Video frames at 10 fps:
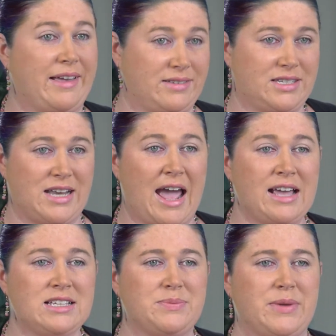
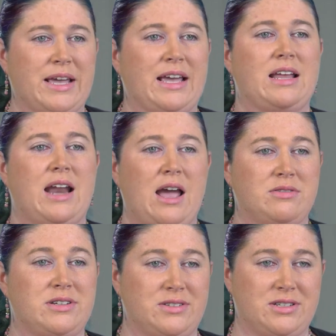snags me and how
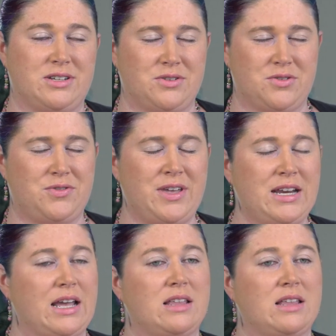to, to defeat it,